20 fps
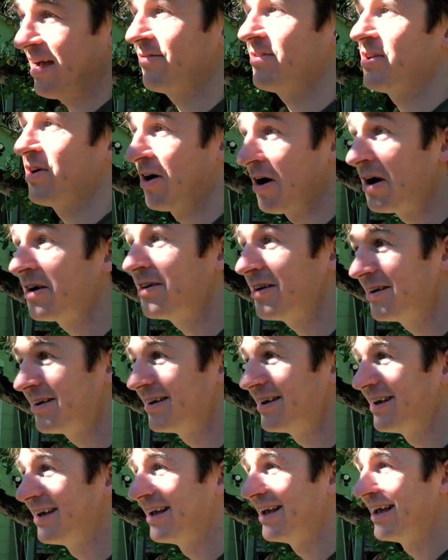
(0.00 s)
a yard,
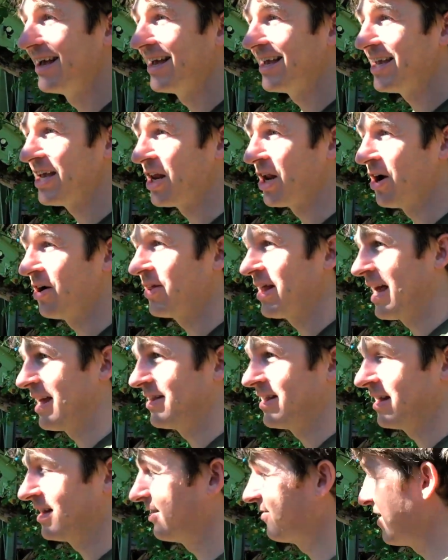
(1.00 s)
that
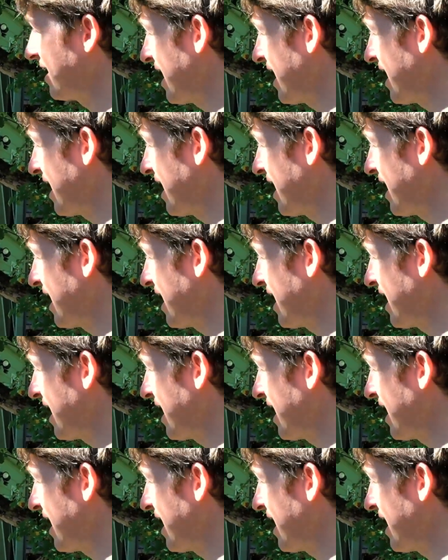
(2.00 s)
live in a